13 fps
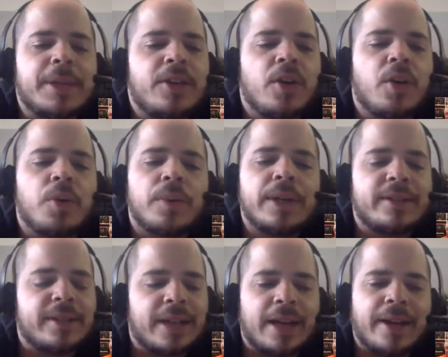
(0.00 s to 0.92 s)
no reason
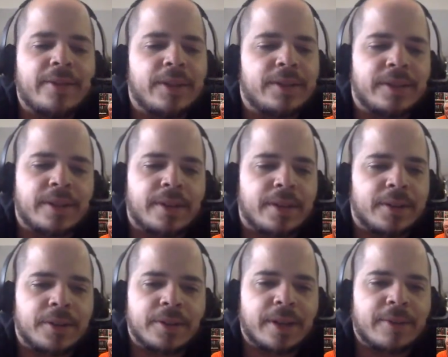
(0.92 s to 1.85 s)
to have this in
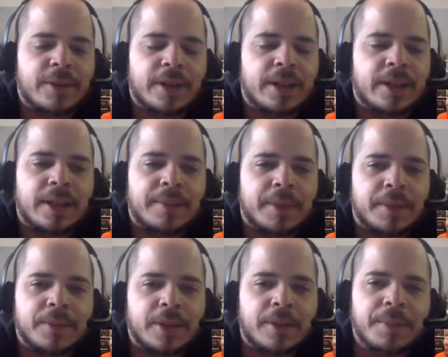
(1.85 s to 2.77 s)
theaters after Endgame comes
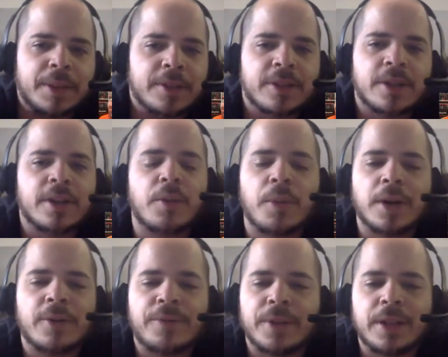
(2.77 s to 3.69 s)
out because they're going to want to
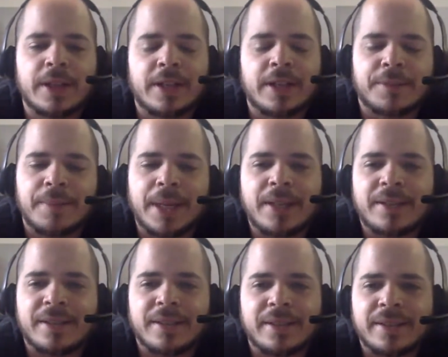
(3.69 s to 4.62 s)
fill in as
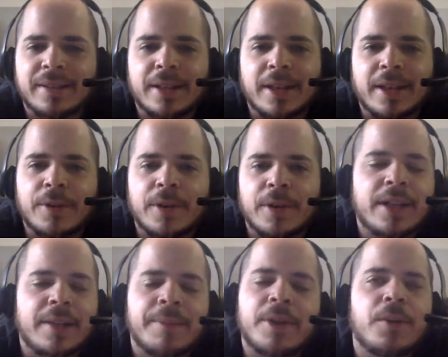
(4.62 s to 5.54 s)
many seats as they can for
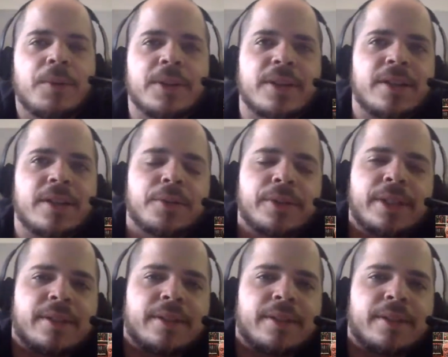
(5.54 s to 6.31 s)
Endgame, and nobody's going to go